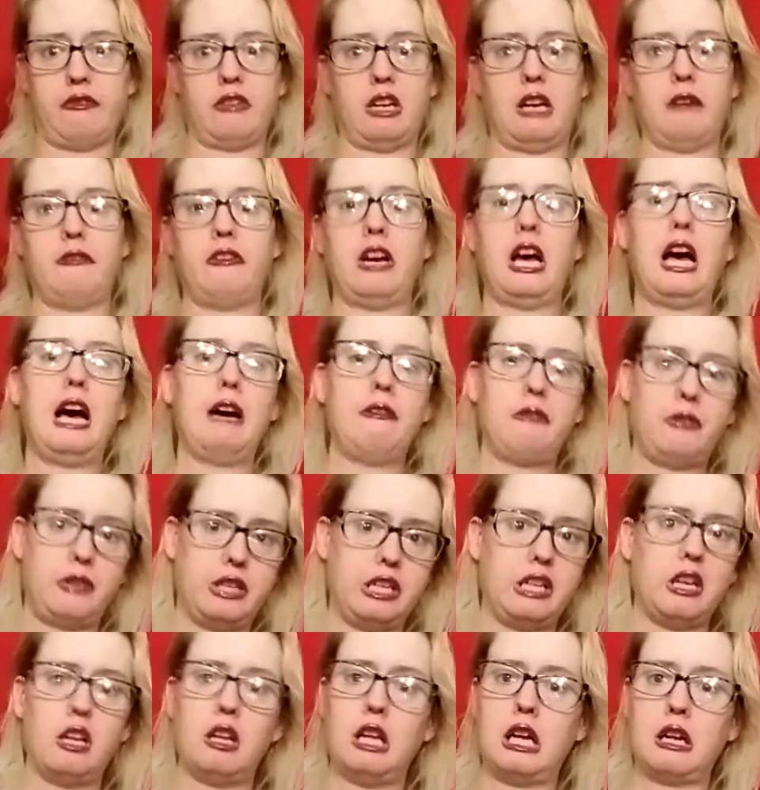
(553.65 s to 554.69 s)
I have
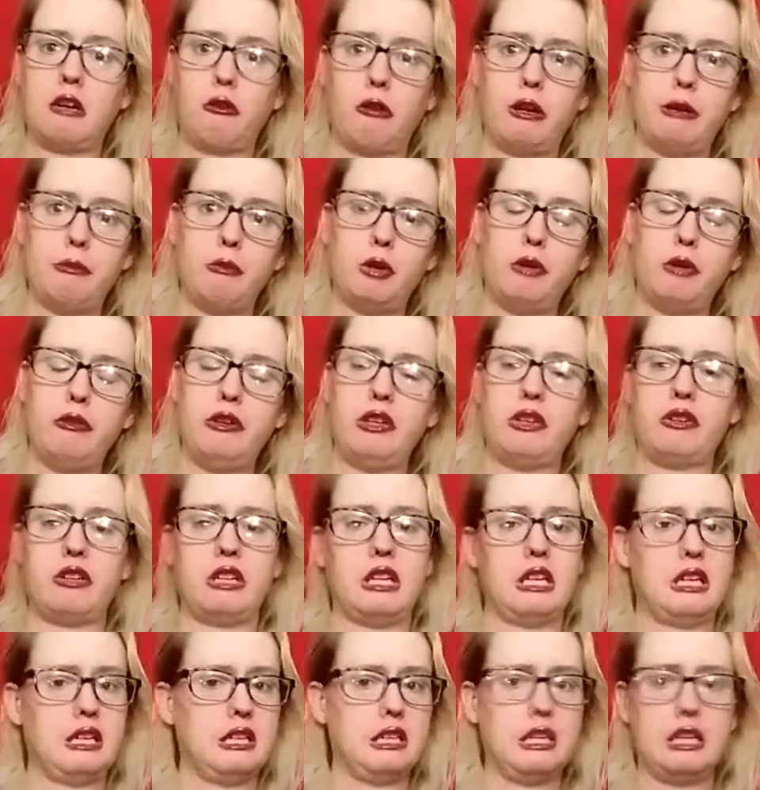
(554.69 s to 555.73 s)
seen a lot of great movies, and
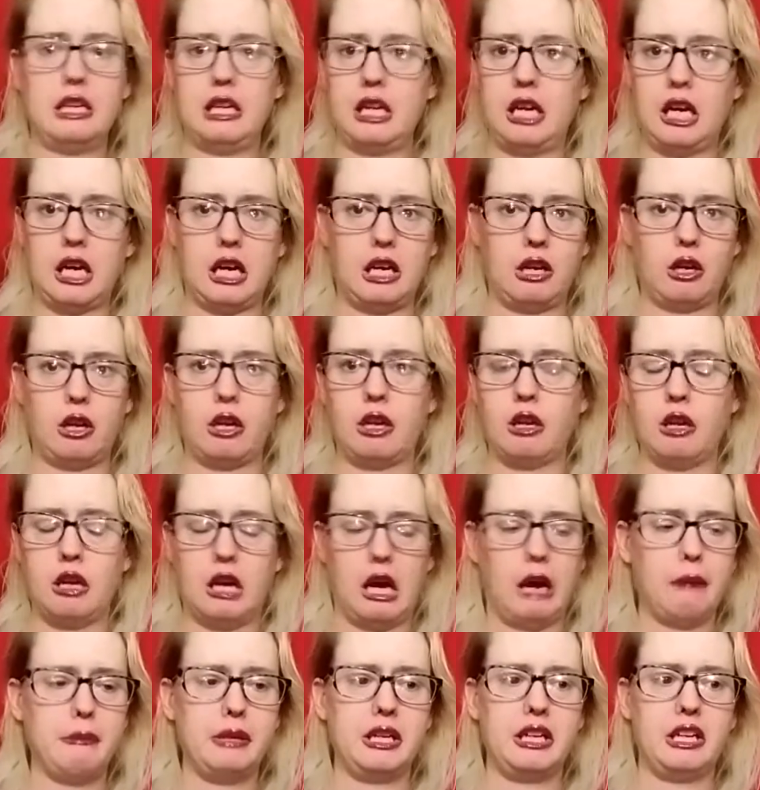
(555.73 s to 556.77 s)
I, and
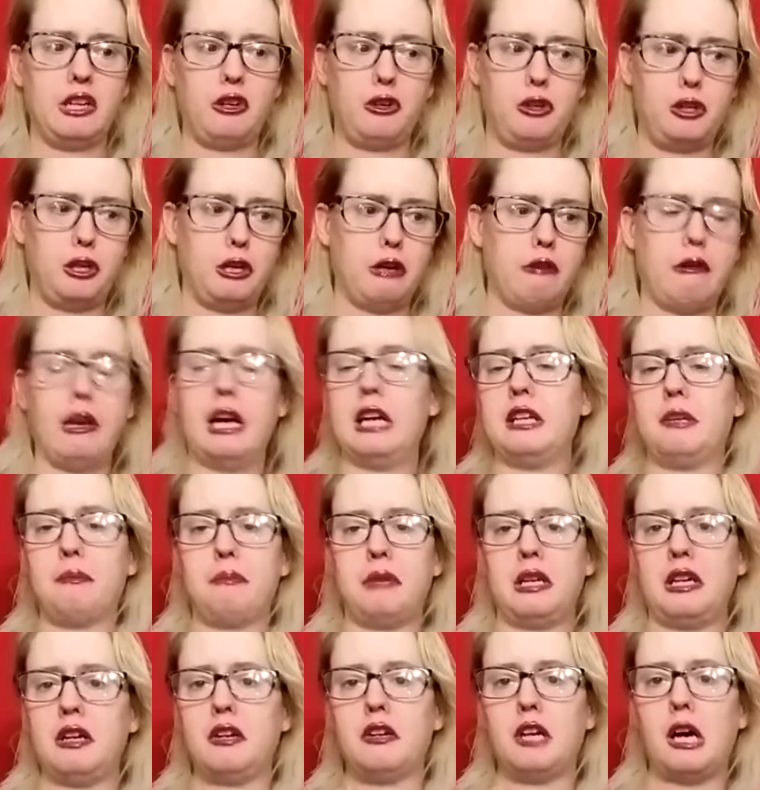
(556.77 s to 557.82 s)
I mean, this year has
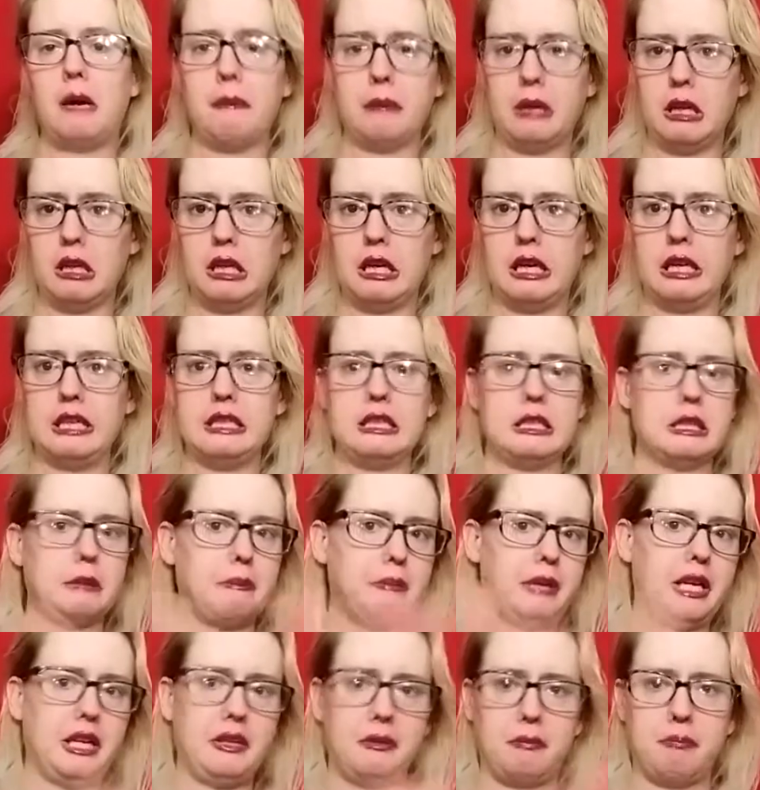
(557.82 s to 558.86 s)
been top of the line, the
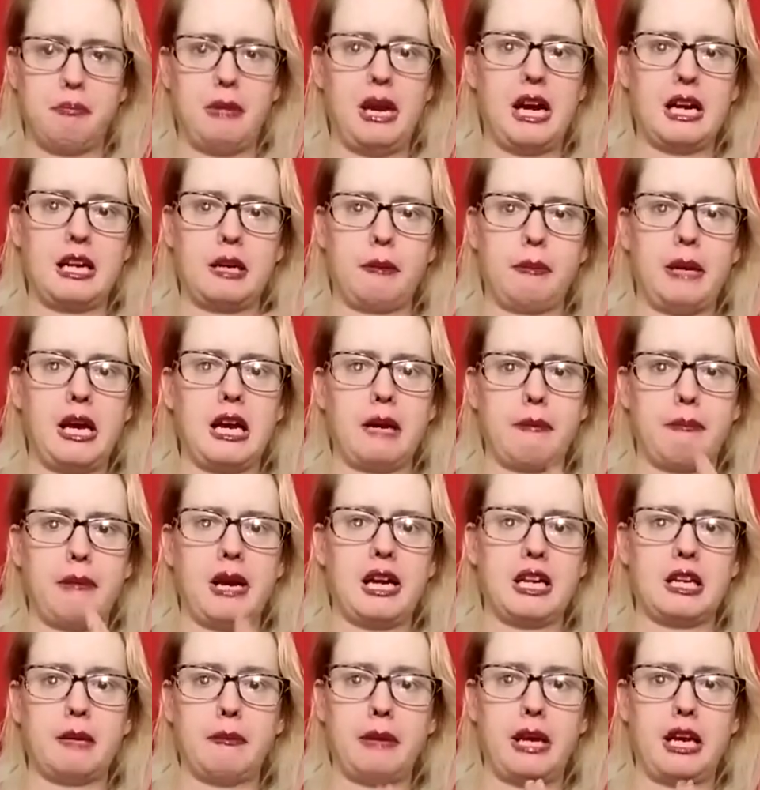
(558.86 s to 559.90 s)
best back to back,
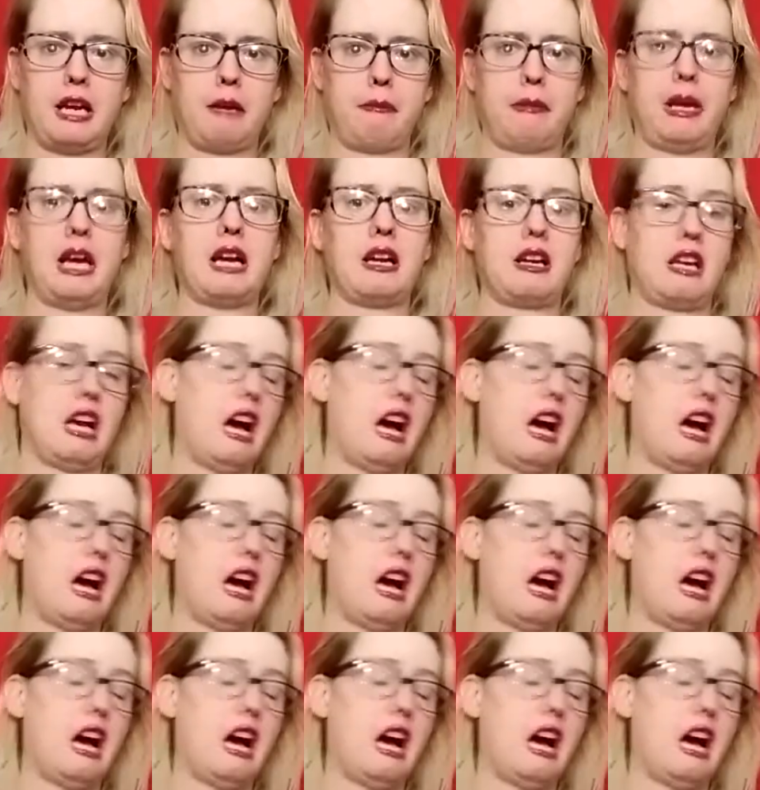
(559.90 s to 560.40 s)
back to back, back.